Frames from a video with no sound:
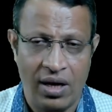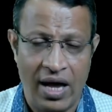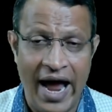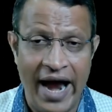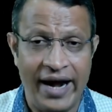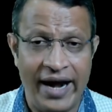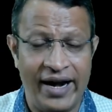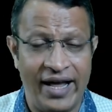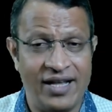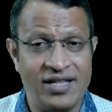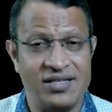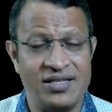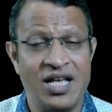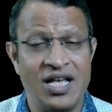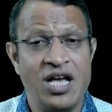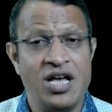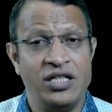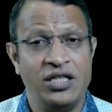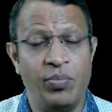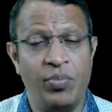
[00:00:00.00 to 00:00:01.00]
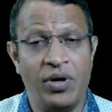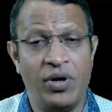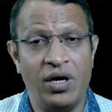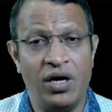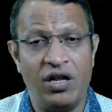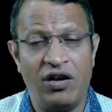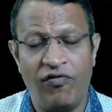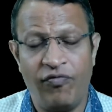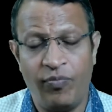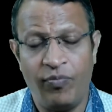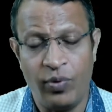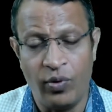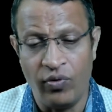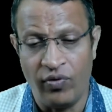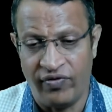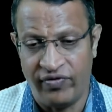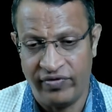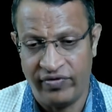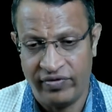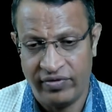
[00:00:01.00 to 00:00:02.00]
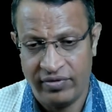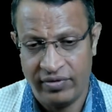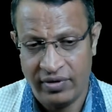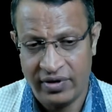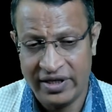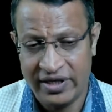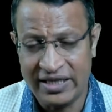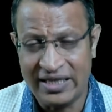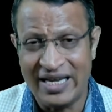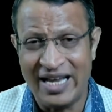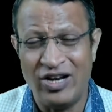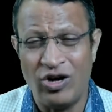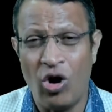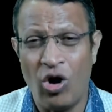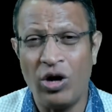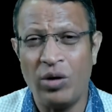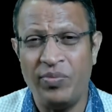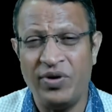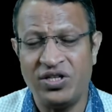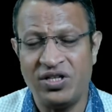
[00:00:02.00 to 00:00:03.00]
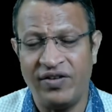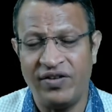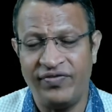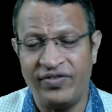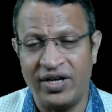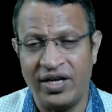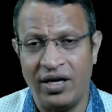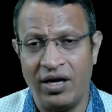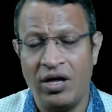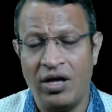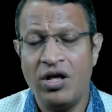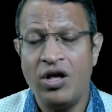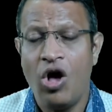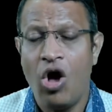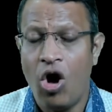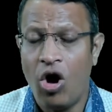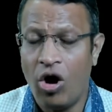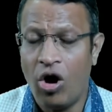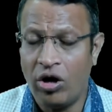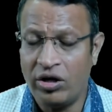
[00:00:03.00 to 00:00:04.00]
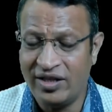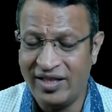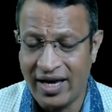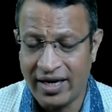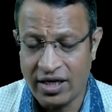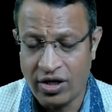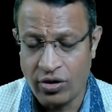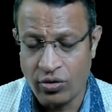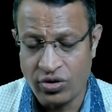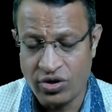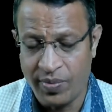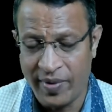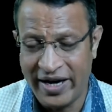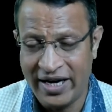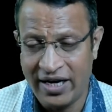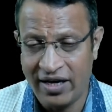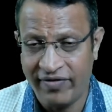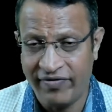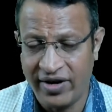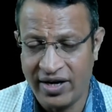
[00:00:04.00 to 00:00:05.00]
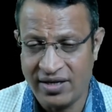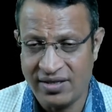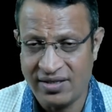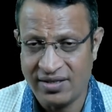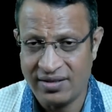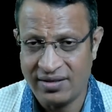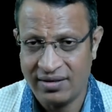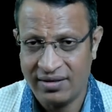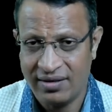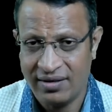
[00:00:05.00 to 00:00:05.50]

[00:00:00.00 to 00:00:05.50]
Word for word: And hence, the burden of proof cannot be shifted on the accused, my dear friends.